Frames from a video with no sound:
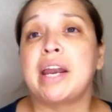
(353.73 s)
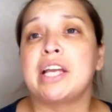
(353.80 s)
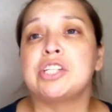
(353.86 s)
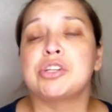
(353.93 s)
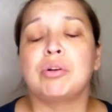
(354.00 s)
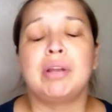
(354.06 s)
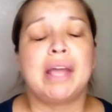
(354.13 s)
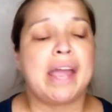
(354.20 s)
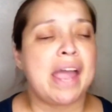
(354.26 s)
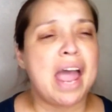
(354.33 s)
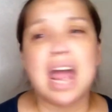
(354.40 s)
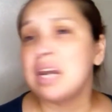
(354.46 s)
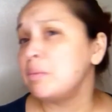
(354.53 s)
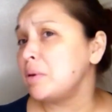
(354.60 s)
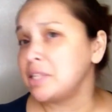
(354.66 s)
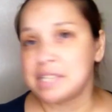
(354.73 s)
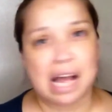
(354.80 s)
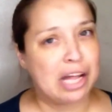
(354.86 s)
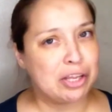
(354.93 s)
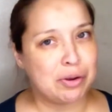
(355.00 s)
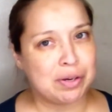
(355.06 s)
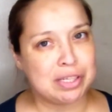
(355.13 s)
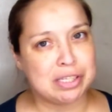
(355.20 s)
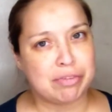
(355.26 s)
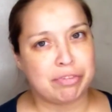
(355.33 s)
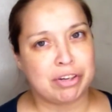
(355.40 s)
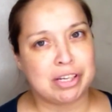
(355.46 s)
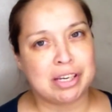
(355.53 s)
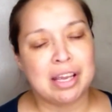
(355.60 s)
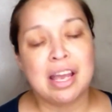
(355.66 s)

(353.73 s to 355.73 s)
and don't let anybody tell you any different.